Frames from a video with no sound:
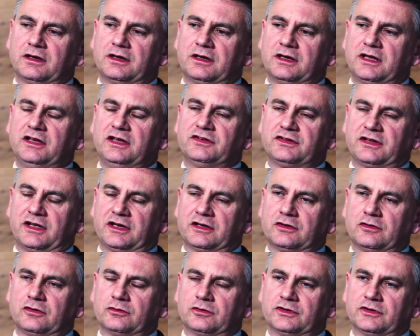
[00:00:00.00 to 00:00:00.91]
key
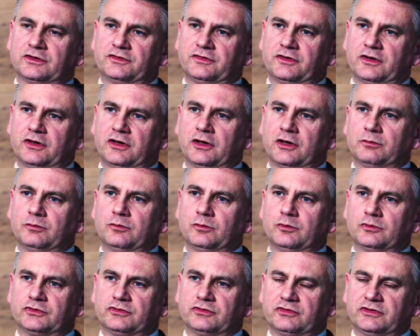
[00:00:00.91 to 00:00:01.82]
stakeholders for urban
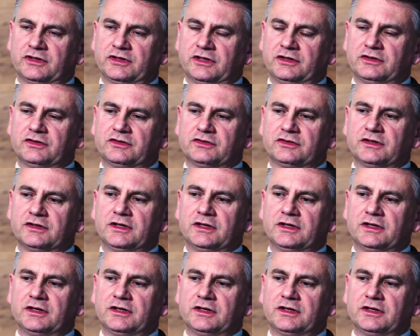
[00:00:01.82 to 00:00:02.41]
water resilience.